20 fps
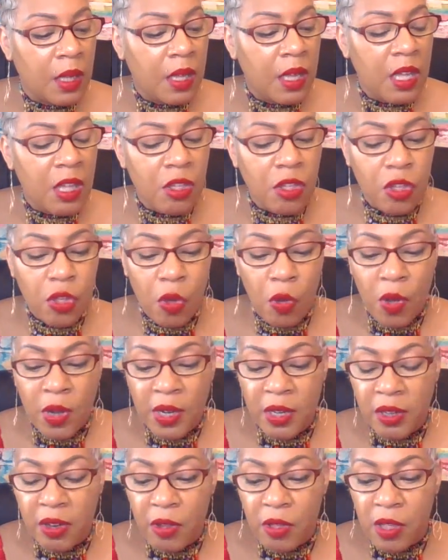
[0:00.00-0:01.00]
It's showing
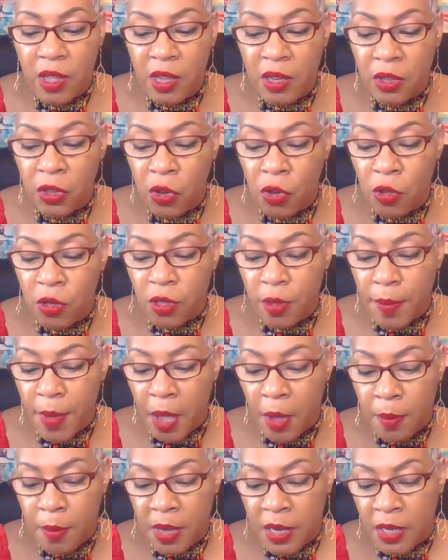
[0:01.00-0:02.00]
that there's good news
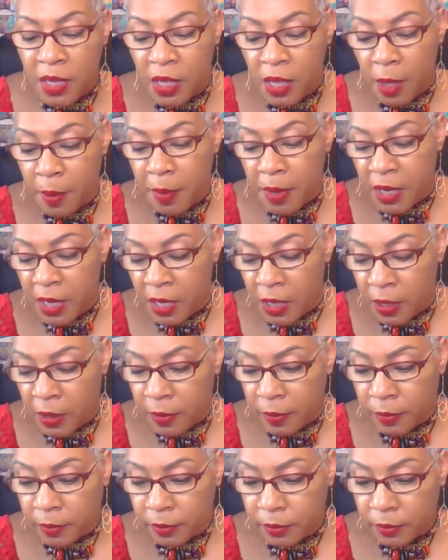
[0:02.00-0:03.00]
about money coming in.